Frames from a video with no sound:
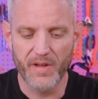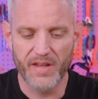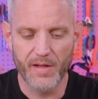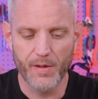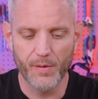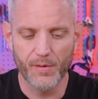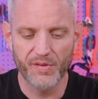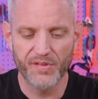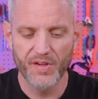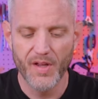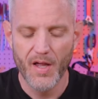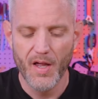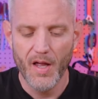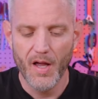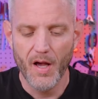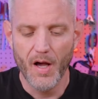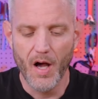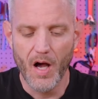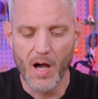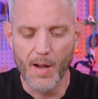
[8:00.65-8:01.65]
we use.
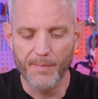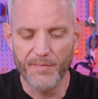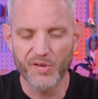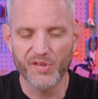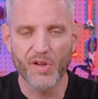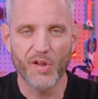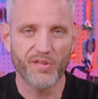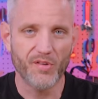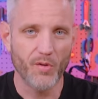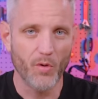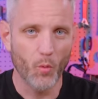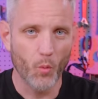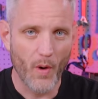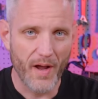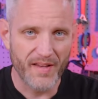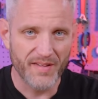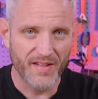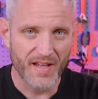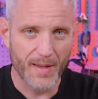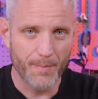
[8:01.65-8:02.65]
Um, there's also the
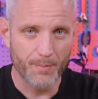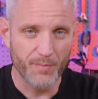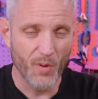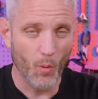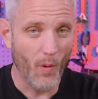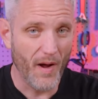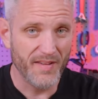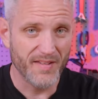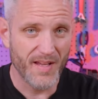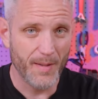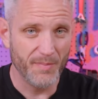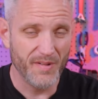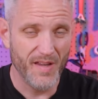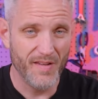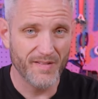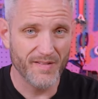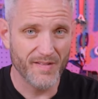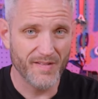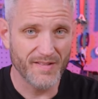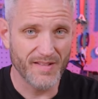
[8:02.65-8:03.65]
white tape. The white tape
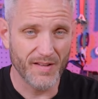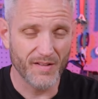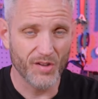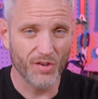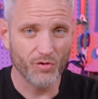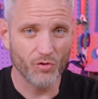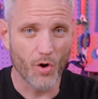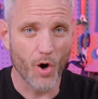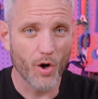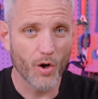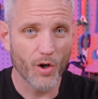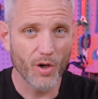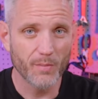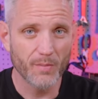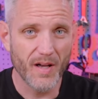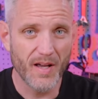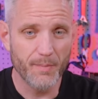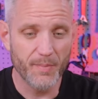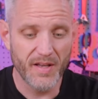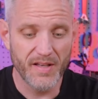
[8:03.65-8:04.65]
tends to stick stronger, in
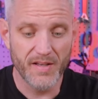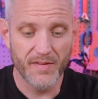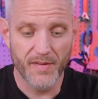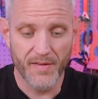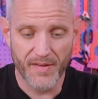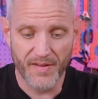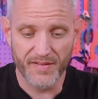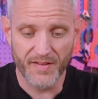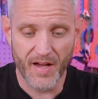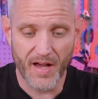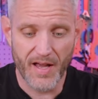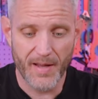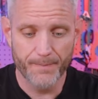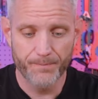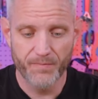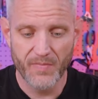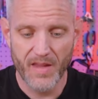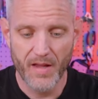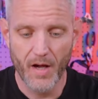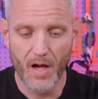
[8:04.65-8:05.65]
my opinion, than this guy.
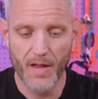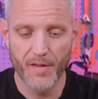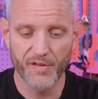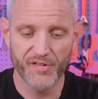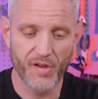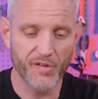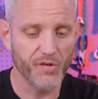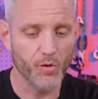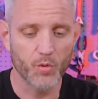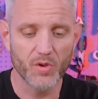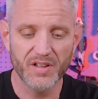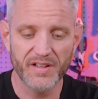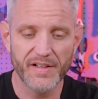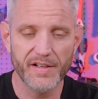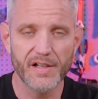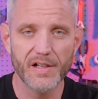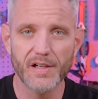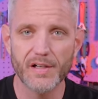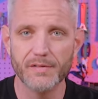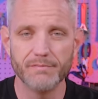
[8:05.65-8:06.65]
Uh, there's also
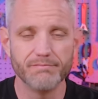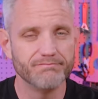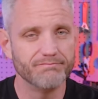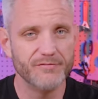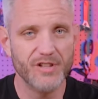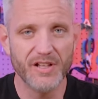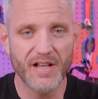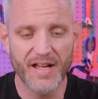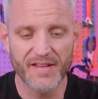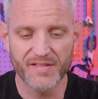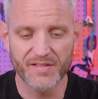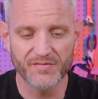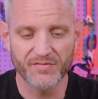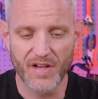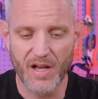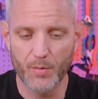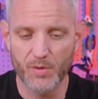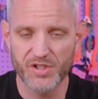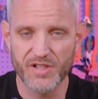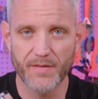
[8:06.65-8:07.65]
clear. You guys can
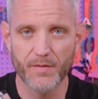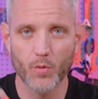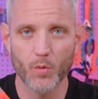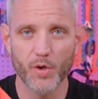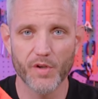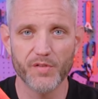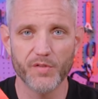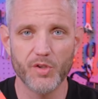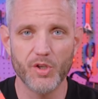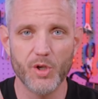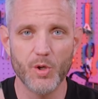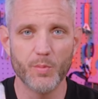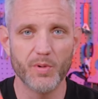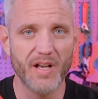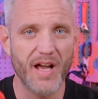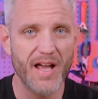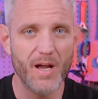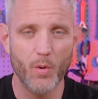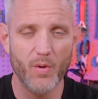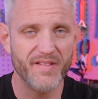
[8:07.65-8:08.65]
find whichever works for you, but
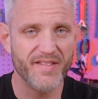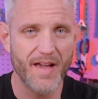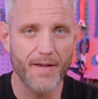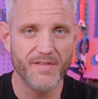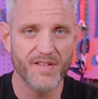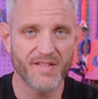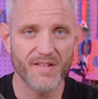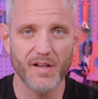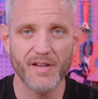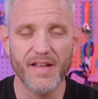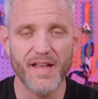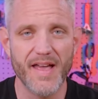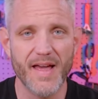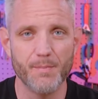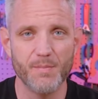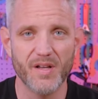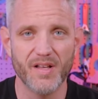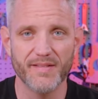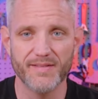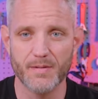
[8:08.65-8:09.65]
I always have this on
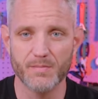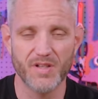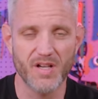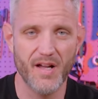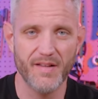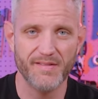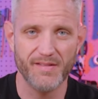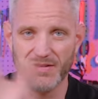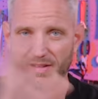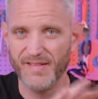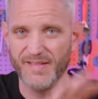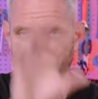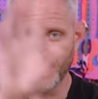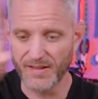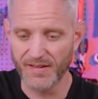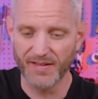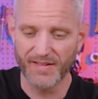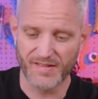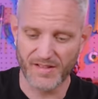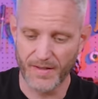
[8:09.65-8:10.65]
hand because I'm constantly
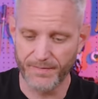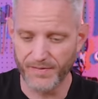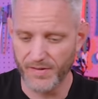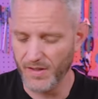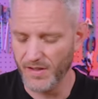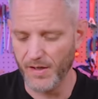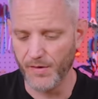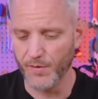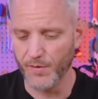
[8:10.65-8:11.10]
sticking stuff in